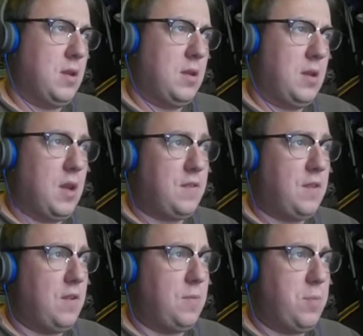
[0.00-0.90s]
Yes,
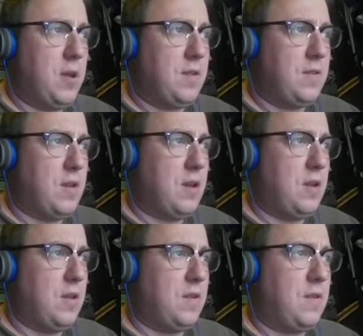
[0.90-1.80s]
his
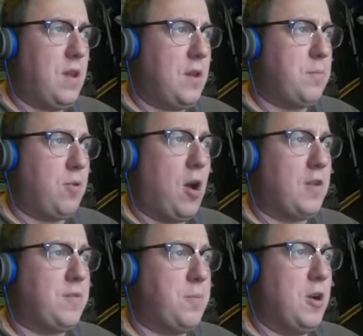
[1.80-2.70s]
business had
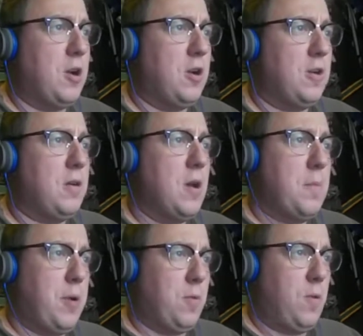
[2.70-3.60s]
prospered,
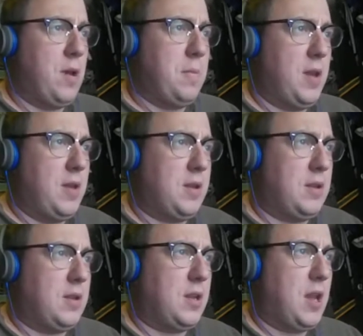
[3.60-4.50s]
but
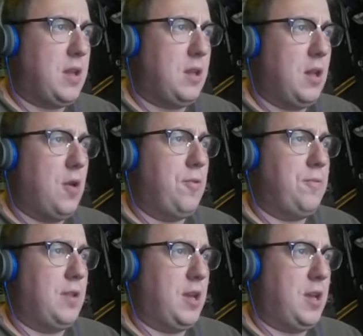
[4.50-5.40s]
women get
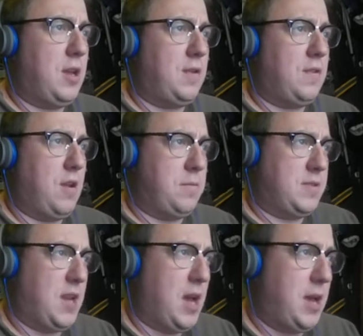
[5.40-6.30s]
lonely
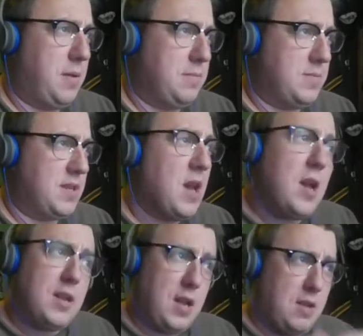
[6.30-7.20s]
sometimes.
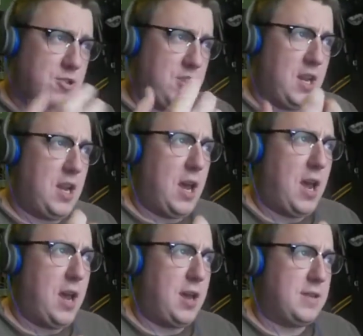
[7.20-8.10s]
Now she
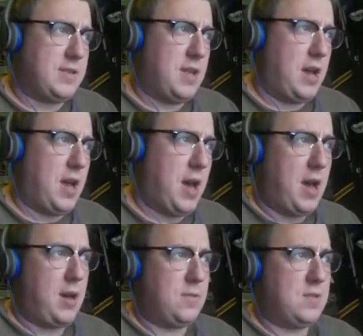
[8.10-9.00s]
has the
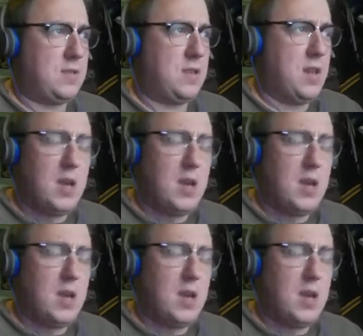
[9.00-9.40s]
house.